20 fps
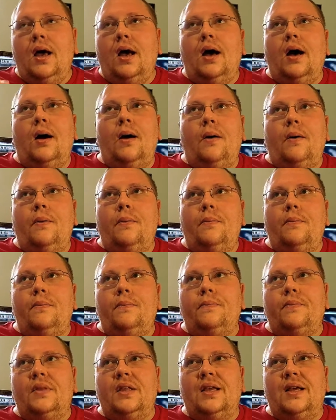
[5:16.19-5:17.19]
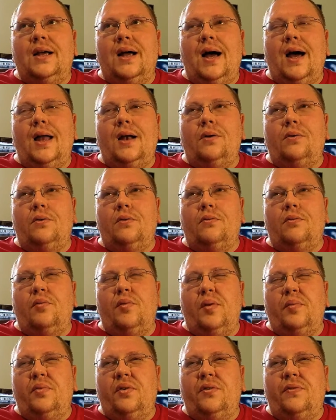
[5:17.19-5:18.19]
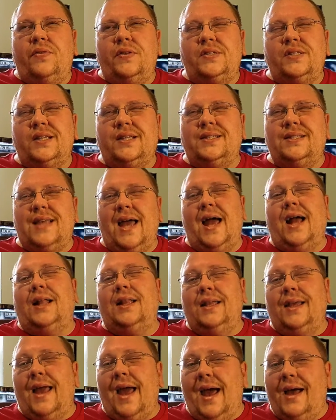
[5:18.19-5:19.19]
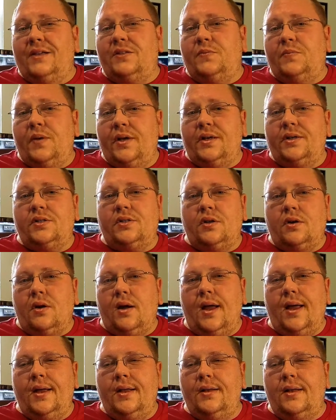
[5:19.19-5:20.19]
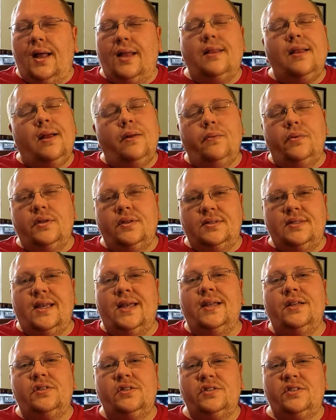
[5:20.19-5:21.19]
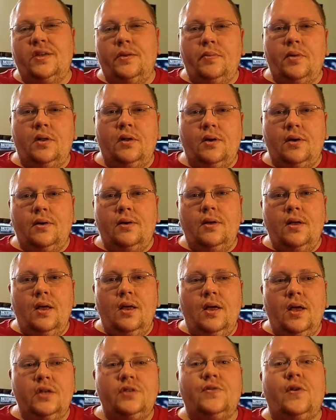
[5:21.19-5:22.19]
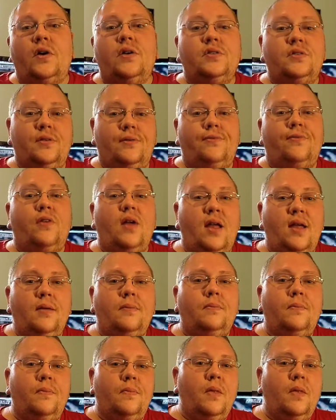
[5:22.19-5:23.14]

I don't remember if it's exactly as big as the Kraton. I want to say it's similar as far as the frame.